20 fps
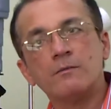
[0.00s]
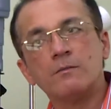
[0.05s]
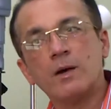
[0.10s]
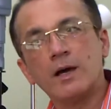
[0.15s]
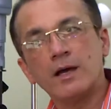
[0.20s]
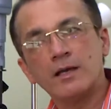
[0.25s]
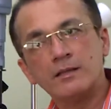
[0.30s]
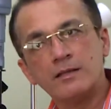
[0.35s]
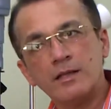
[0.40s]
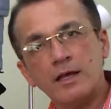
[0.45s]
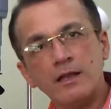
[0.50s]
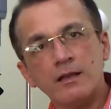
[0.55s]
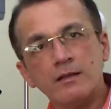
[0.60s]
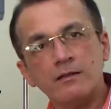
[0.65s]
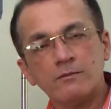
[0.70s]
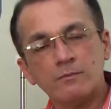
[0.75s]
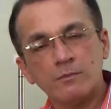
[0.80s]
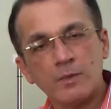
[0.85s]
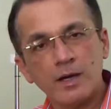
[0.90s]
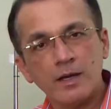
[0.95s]

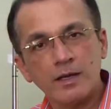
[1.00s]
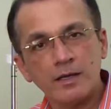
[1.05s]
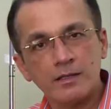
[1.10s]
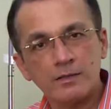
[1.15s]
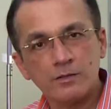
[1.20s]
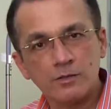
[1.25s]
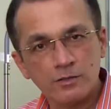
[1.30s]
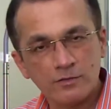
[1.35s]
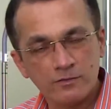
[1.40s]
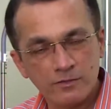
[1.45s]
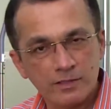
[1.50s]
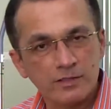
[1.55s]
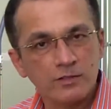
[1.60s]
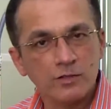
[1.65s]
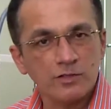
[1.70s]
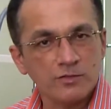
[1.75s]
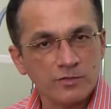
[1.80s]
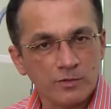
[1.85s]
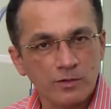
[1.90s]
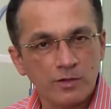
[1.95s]
With
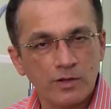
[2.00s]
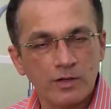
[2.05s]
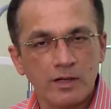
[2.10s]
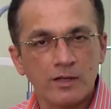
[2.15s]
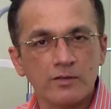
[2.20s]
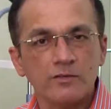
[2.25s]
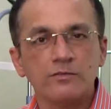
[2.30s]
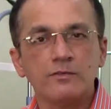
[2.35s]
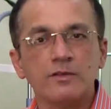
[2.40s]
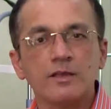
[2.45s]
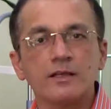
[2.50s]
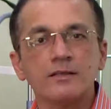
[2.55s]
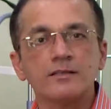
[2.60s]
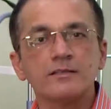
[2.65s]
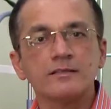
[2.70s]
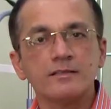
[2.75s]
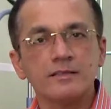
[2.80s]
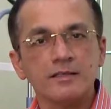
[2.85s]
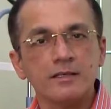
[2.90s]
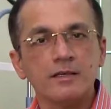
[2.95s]
those photographs we can
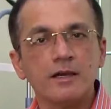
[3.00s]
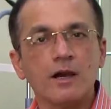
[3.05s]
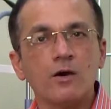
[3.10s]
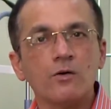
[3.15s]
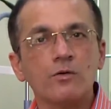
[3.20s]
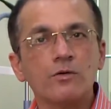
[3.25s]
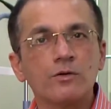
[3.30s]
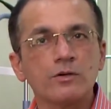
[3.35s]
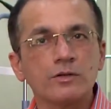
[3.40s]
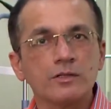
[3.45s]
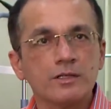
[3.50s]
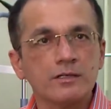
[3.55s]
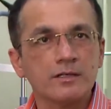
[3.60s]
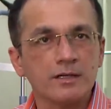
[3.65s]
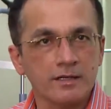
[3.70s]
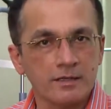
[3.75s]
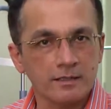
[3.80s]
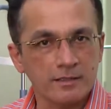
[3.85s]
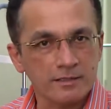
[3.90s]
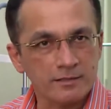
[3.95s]
see how good the
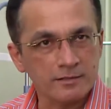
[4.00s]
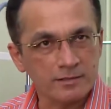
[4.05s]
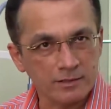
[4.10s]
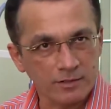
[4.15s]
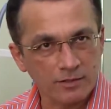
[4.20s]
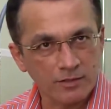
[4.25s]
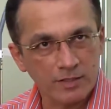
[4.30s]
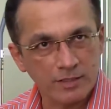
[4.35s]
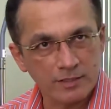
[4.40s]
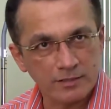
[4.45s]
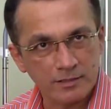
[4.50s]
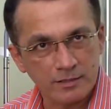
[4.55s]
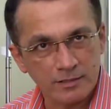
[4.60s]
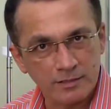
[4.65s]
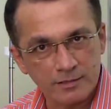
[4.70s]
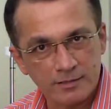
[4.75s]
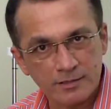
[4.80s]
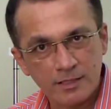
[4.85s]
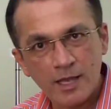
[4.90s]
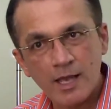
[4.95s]
retinal circulation
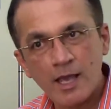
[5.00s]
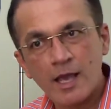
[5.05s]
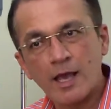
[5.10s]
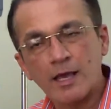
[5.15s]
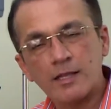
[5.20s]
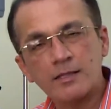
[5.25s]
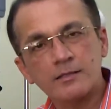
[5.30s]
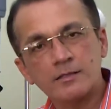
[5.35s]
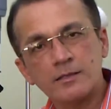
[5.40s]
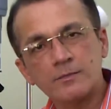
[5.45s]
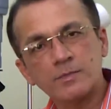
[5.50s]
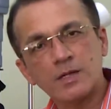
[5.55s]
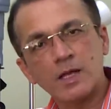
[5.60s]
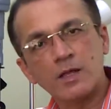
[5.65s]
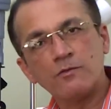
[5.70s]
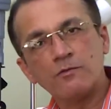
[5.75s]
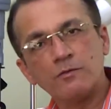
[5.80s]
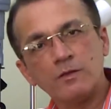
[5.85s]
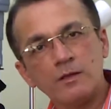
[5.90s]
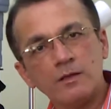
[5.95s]
is. And
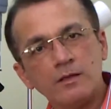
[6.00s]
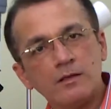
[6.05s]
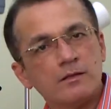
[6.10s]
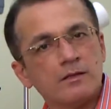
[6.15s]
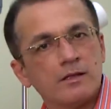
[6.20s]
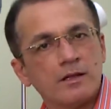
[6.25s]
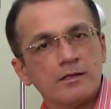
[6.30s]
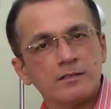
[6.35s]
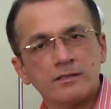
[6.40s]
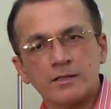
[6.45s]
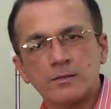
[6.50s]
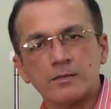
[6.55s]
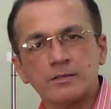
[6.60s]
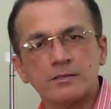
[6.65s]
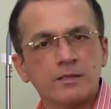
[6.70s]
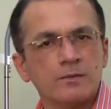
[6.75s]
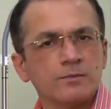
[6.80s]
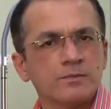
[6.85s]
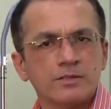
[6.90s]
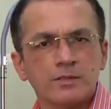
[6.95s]
sometimes there are
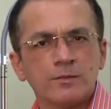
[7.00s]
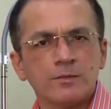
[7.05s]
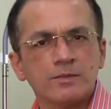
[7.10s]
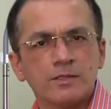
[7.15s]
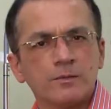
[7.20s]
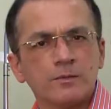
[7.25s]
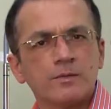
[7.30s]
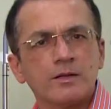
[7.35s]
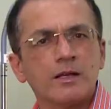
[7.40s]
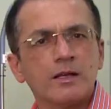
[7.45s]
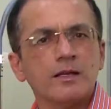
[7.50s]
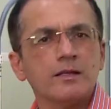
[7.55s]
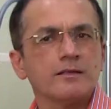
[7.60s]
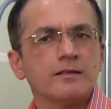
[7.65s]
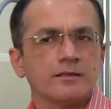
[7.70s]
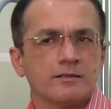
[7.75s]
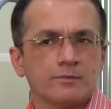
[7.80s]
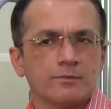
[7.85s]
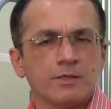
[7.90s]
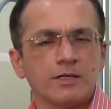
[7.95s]
some
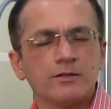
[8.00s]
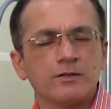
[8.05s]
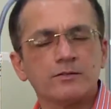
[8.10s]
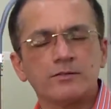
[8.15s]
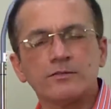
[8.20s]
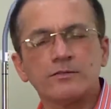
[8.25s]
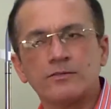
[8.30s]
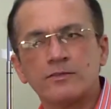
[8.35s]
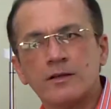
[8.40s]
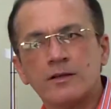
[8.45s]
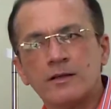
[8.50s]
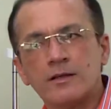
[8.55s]
surprises. Because of